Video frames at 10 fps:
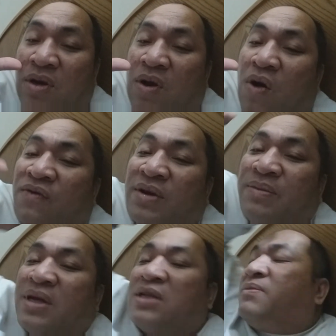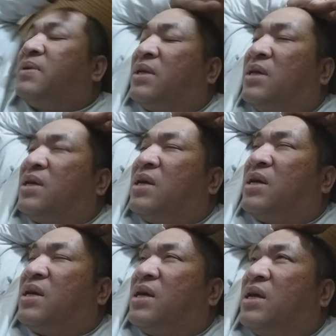Owen Benjamin.
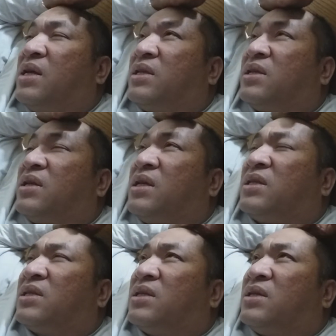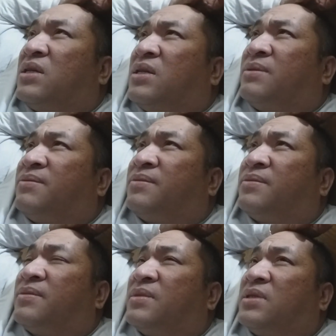
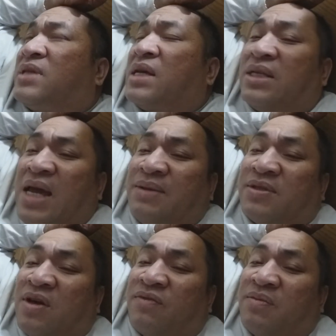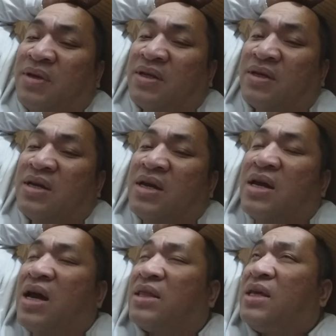That name sounds familiar.
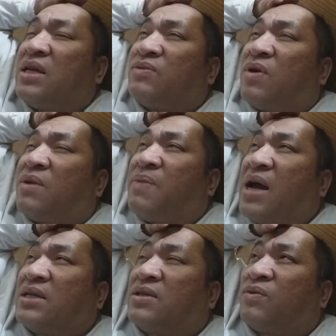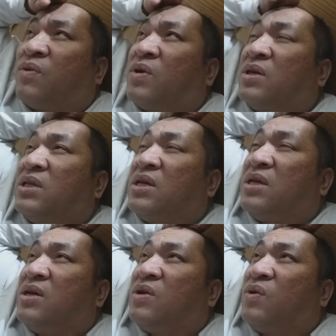I think it's one of Pastor Roy's
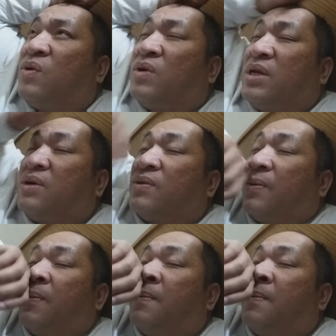ordeal.